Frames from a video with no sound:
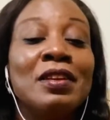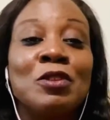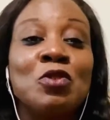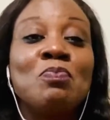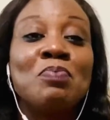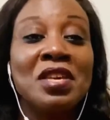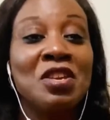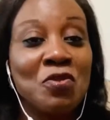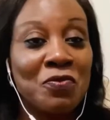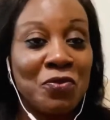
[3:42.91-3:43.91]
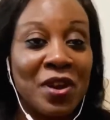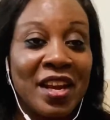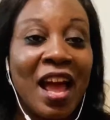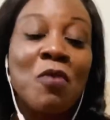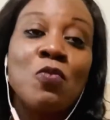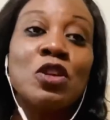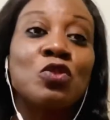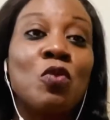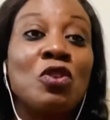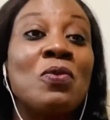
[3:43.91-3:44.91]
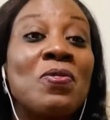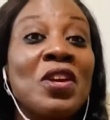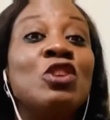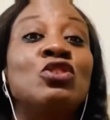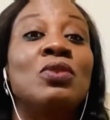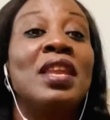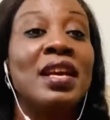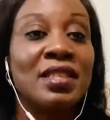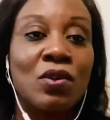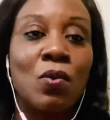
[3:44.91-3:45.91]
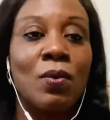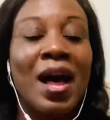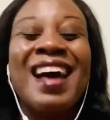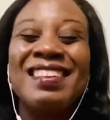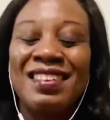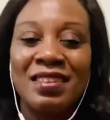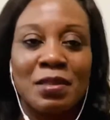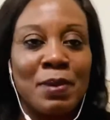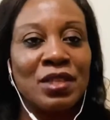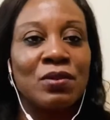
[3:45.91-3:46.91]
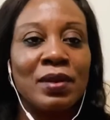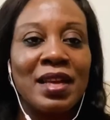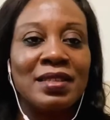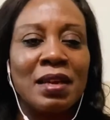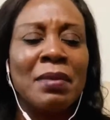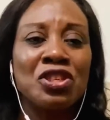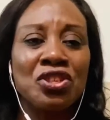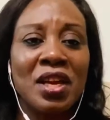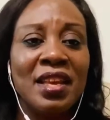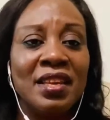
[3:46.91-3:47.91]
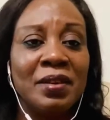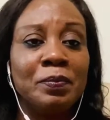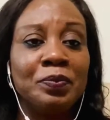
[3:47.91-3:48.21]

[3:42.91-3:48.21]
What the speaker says: to be your friend and which one you think you should let go at this particular time. Surely,